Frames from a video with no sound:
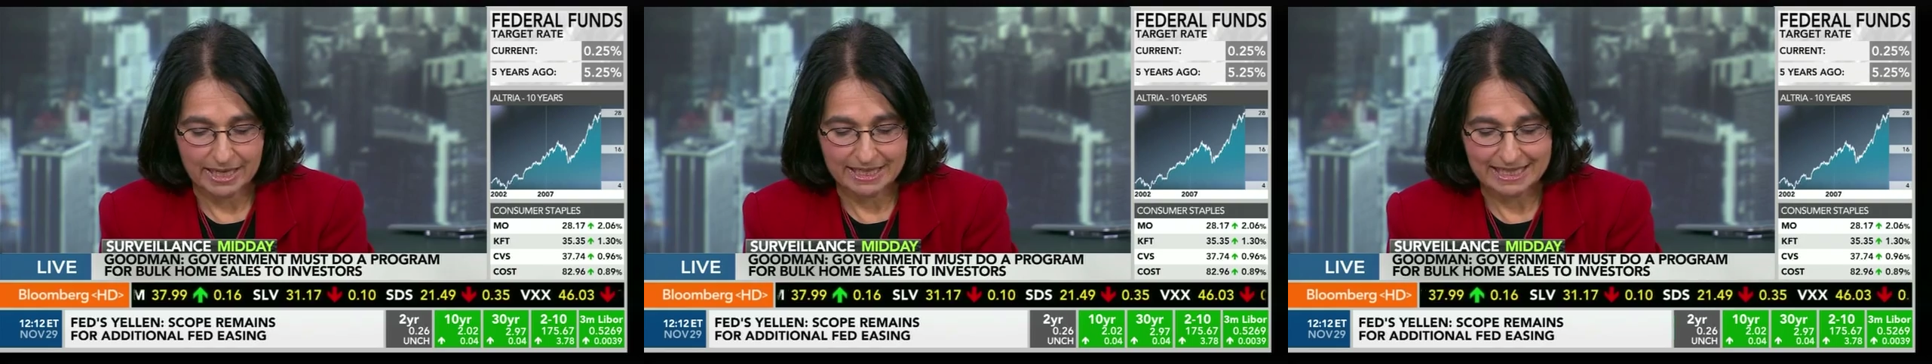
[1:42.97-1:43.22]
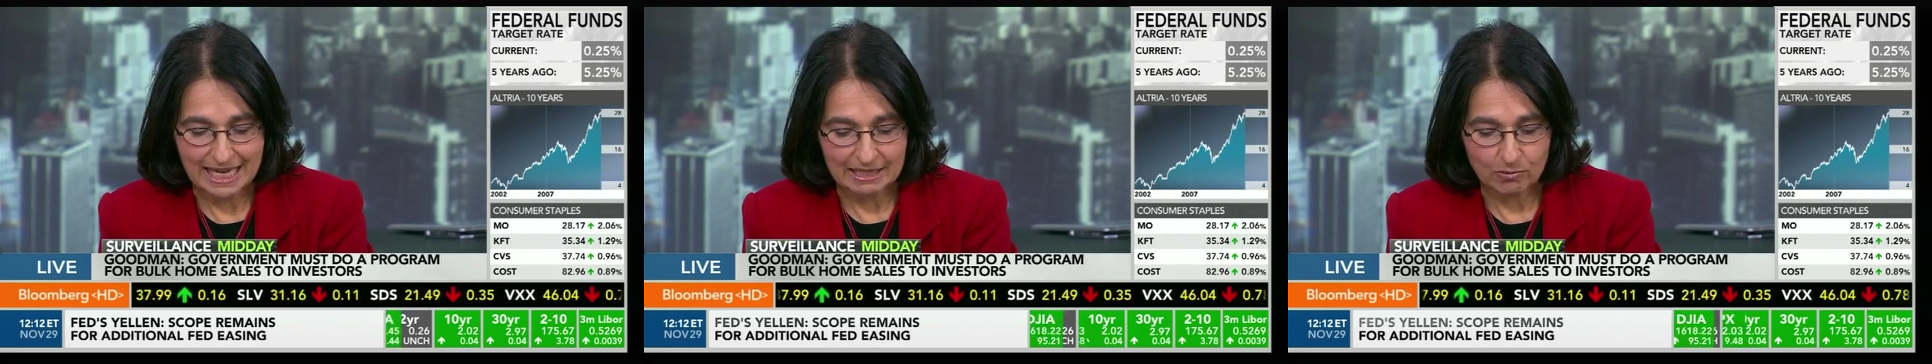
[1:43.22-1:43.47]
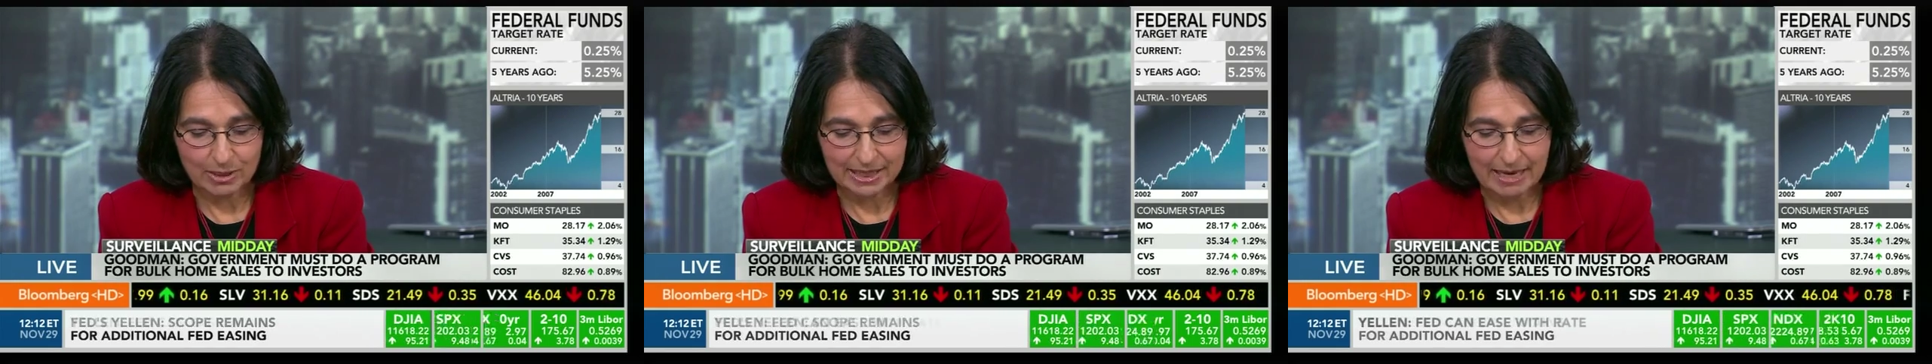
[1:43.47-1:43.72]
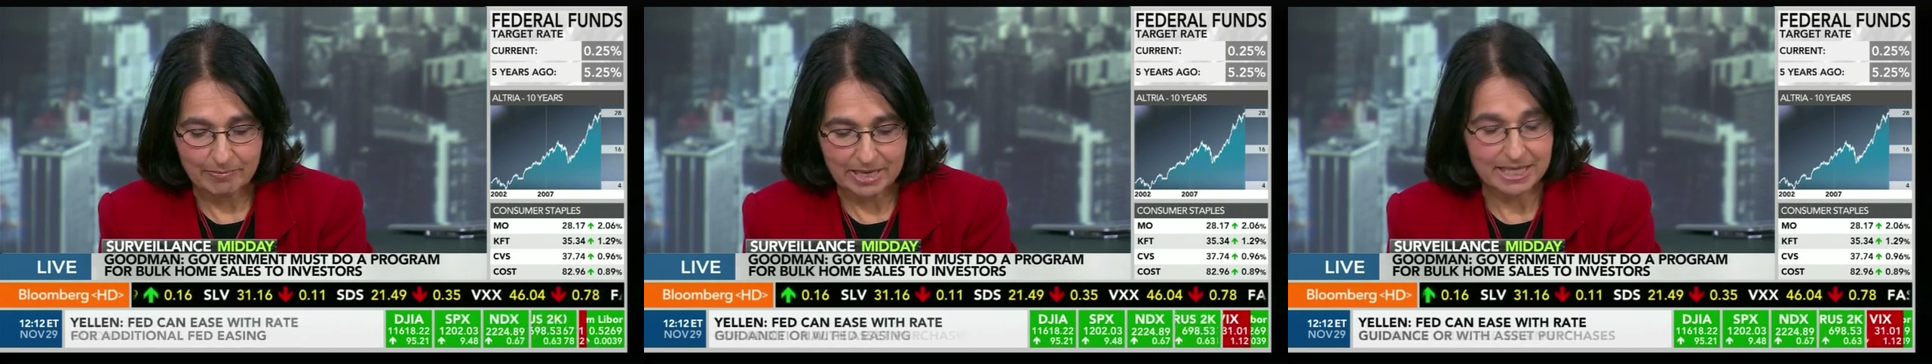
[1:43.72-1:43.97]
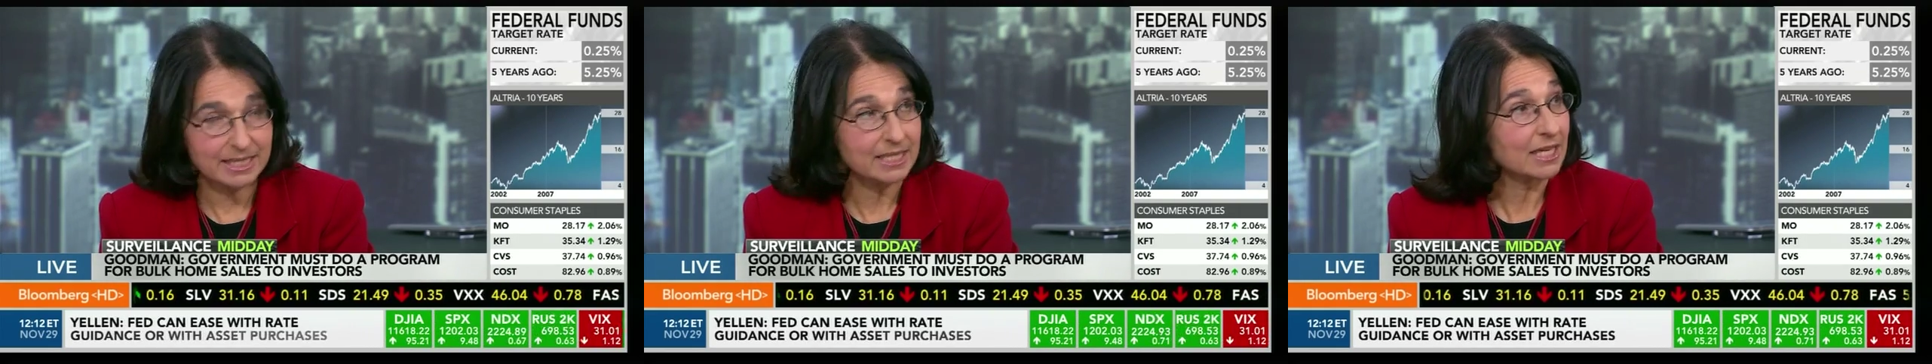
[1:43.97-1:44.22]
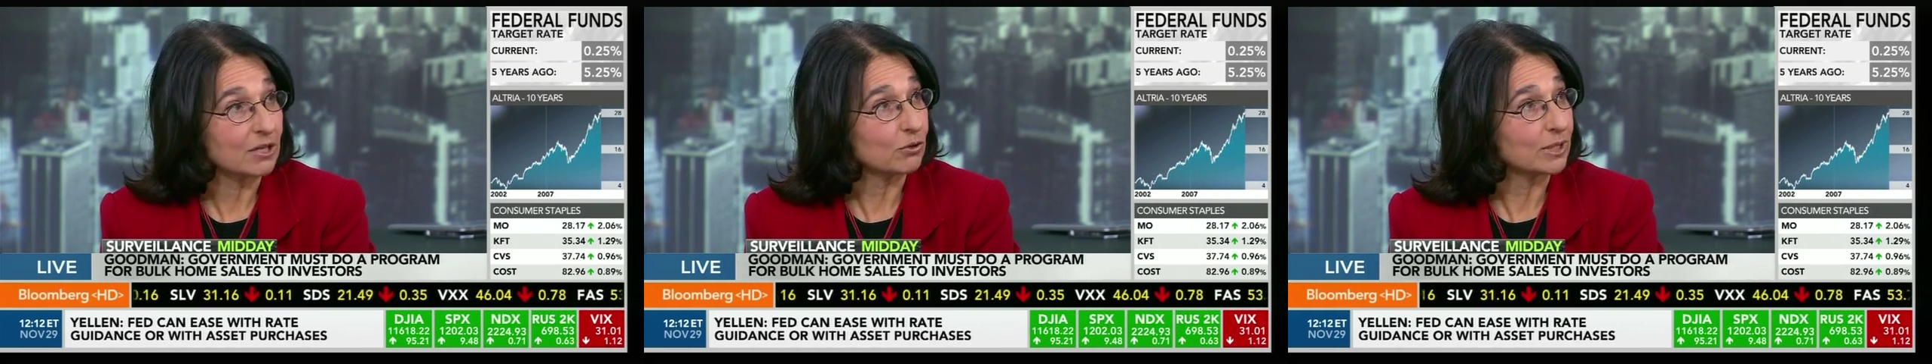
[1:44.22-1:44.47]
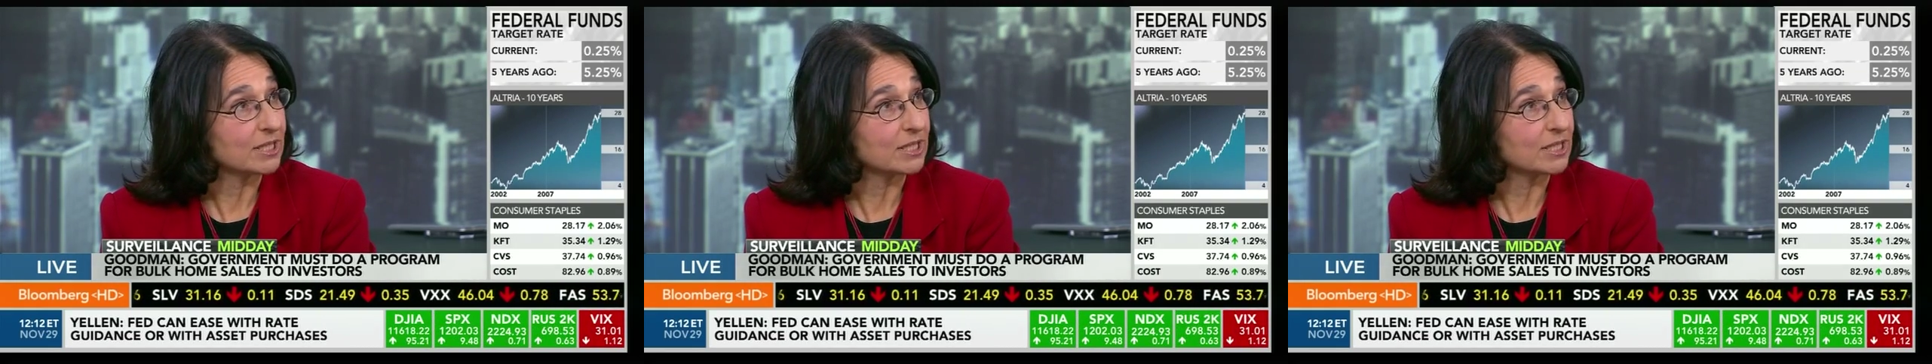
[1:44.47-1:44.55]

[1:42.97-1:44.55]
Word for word: exactly what that means is under